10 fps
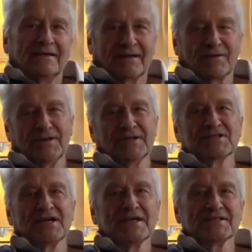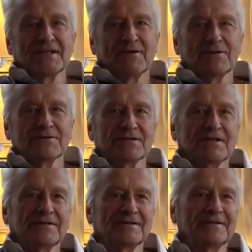criticizing us
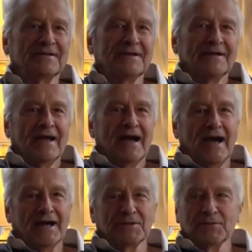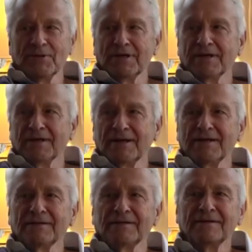and arguing
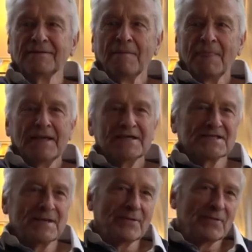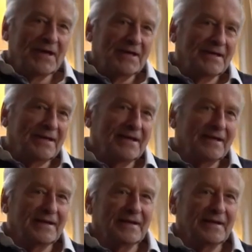and separating,